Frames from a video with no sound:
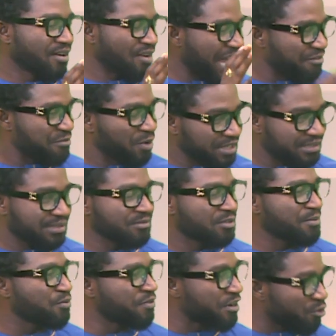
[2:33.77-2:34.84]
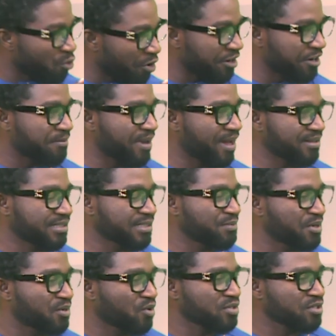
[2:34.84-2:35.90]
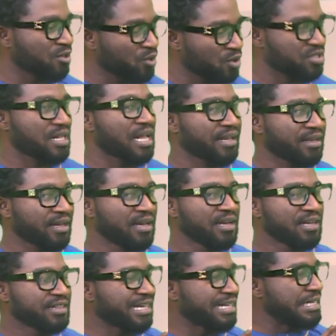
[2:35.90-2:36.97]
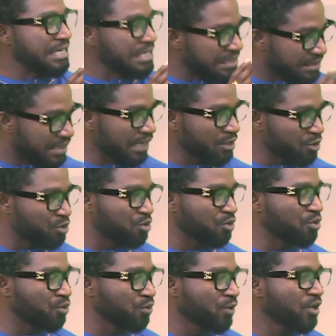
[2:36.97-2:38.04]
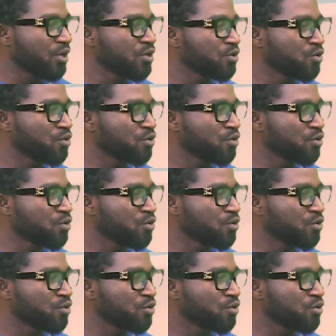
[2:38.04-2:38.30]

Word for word: Now, everybody seems to be very worried about it because it looks like the least thing you do,